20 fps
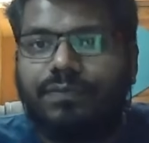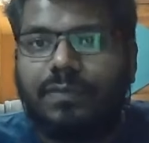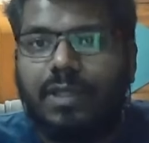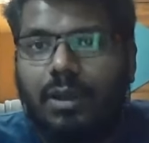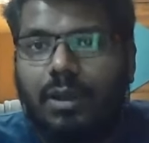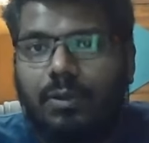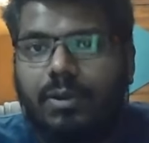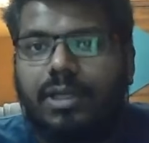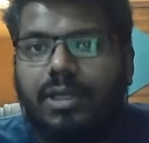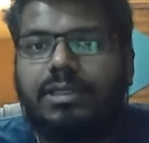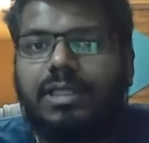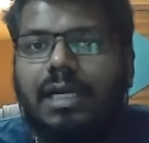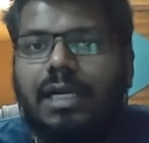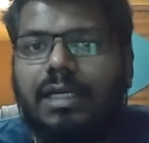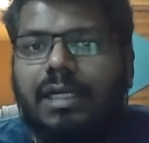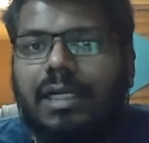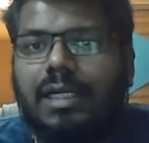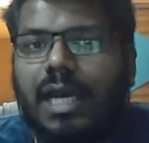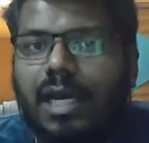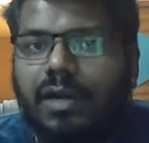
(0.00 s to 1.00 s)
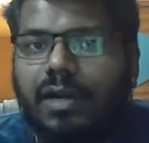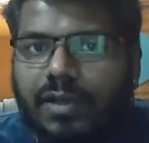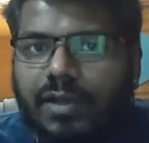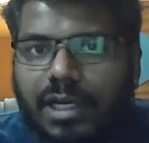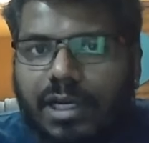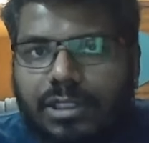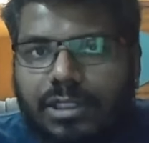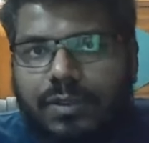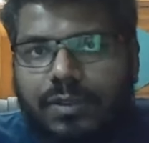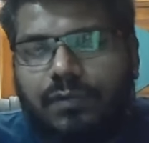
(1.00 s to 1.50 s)
Okay, that
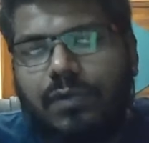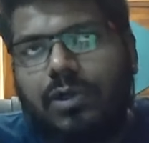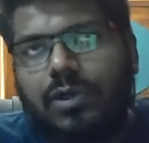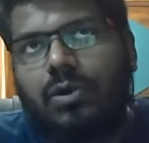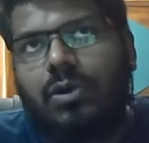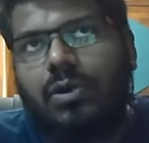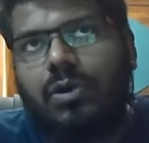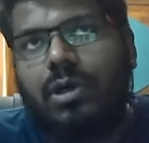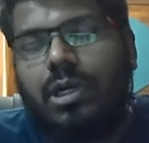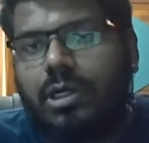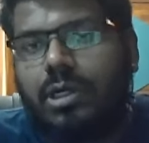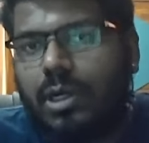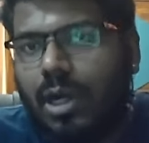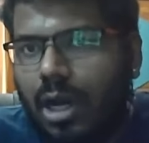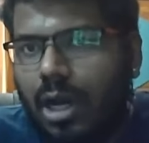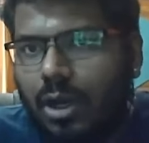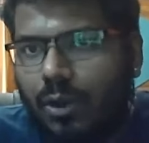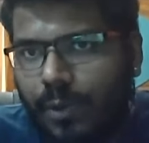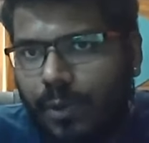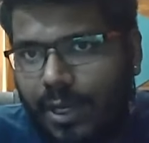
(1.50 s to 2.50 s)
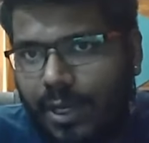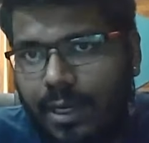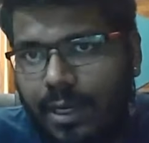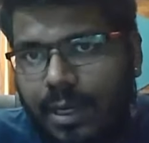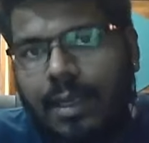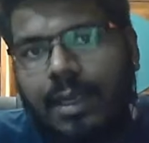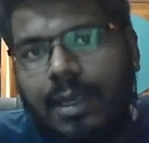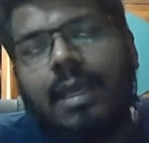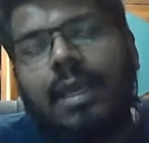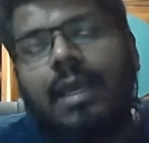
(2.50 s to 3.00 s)
clarification would go a long way
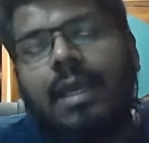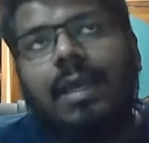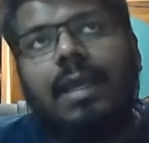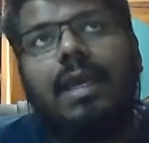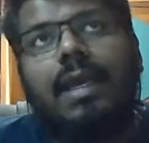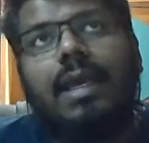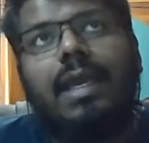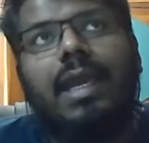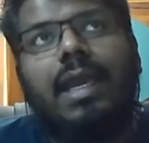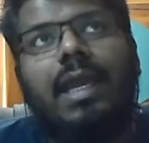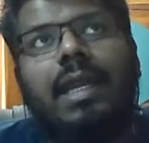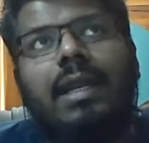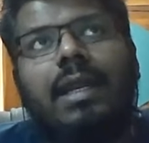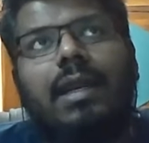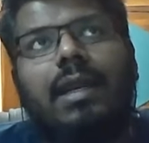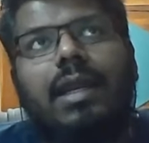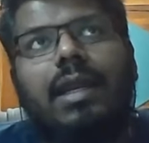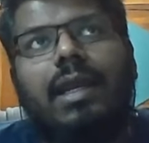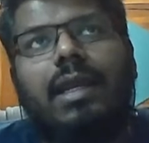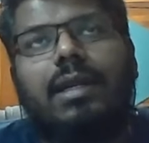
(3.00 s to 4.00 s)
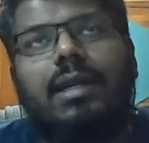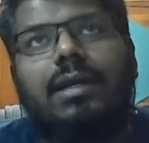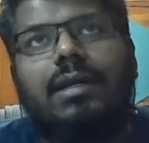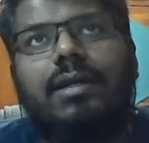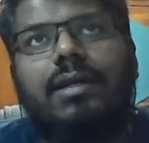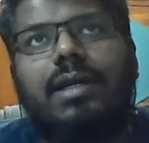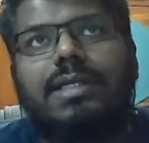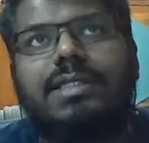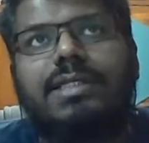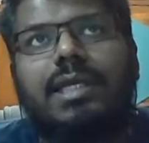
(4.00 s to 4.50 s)
in
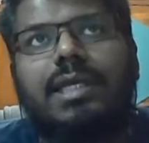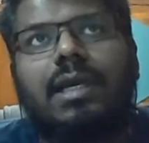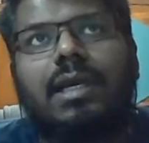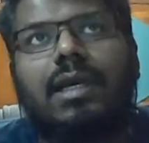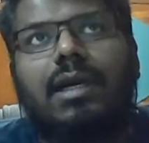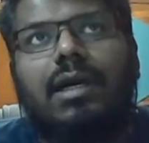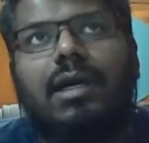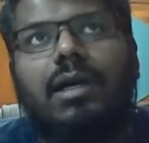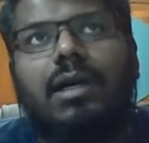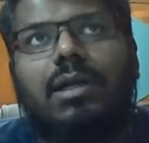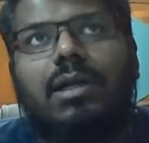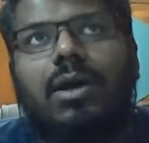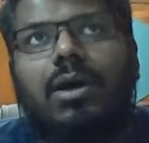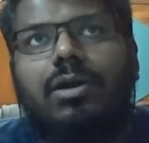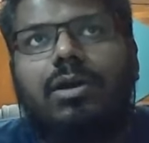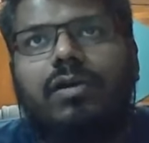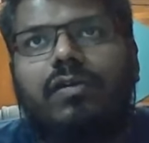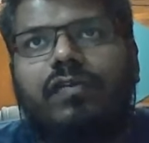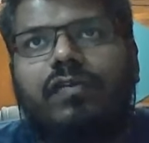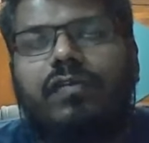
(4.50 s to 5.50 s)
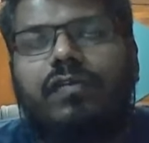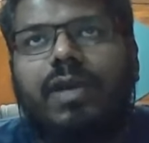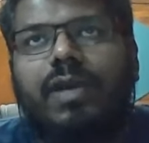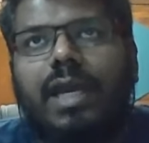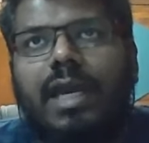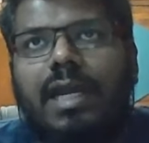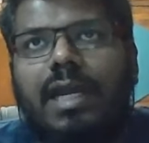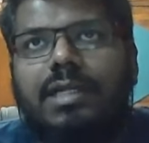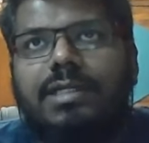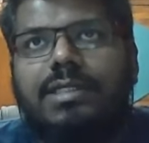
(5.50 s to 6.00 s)
addressing a lot of
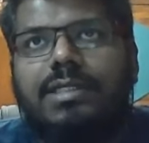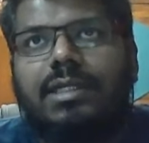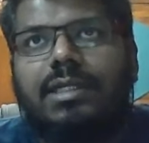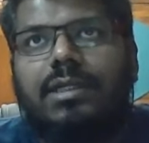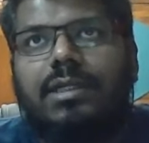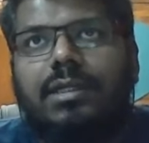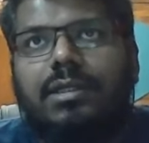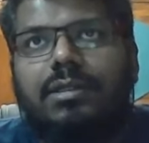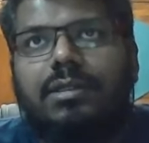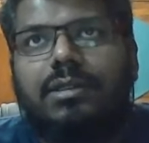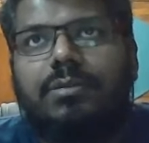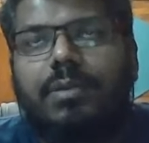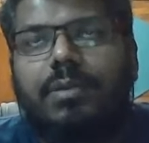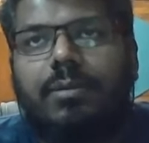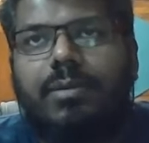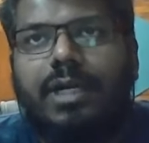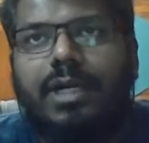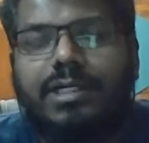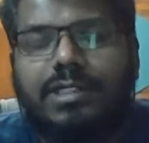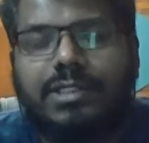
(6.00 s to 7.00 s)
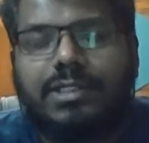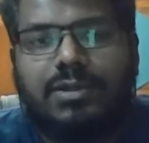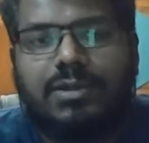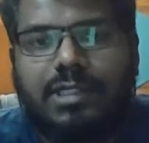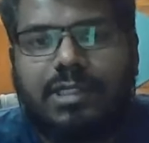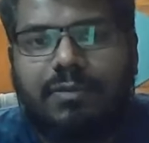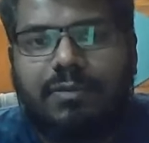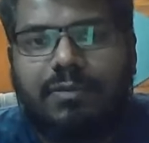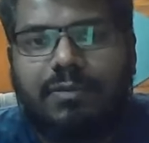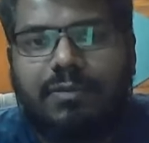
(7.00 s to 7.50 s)
ills in public discourse
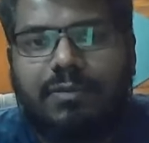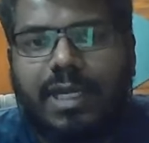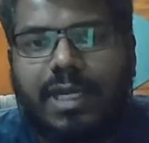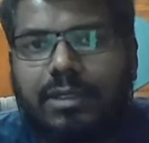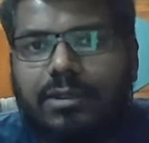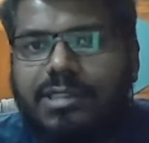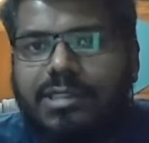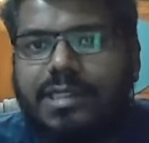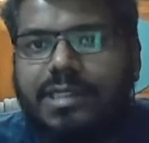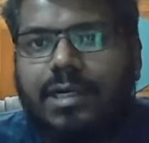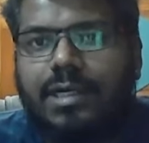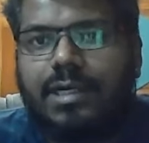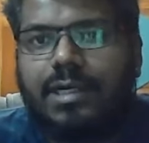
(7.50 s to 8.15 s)
that we get to see and